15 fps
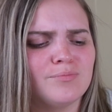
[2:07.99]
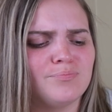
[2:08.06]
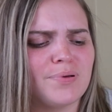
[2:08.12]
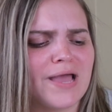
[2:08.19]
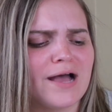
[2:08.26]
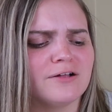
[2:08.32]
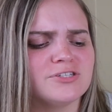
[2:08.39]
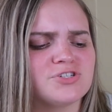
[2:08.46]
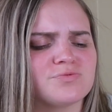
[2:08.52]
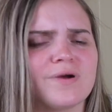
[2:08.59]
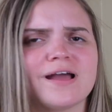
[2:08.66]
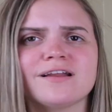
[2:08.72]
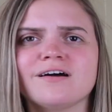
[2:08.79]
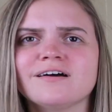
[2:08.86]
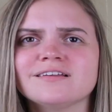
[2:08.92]
pounce
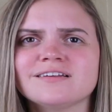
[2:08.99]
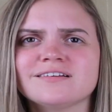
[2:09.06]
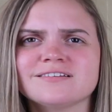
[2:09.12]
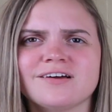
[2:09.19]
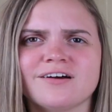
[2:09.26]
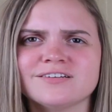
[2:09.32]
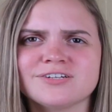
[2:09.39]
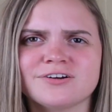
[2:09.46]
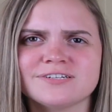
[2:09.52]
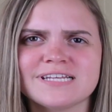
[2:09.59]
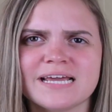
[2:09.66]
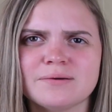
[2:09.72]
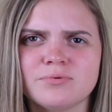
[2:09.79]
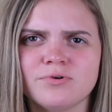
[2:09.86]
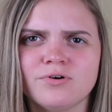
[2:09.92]
right onto her
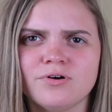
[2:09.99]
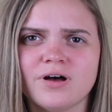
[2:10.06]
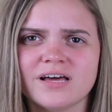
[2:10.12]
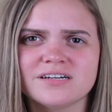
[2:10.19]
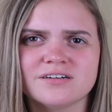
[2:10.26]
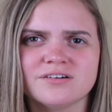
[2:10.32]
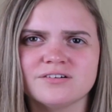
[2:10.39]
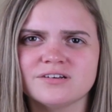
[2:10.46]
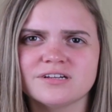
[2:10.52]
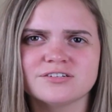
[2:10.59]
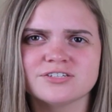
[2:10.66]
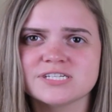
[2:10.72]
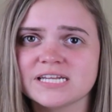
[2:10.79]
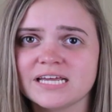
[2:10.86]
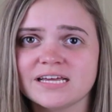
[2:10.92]
table. I don't
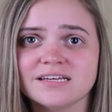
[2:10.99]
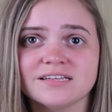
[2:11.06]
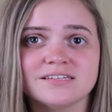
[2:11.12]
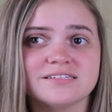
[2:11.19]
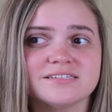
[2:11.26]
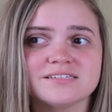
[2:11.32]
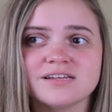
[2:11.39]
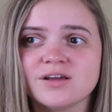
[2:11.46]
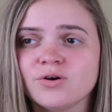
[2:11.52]
understand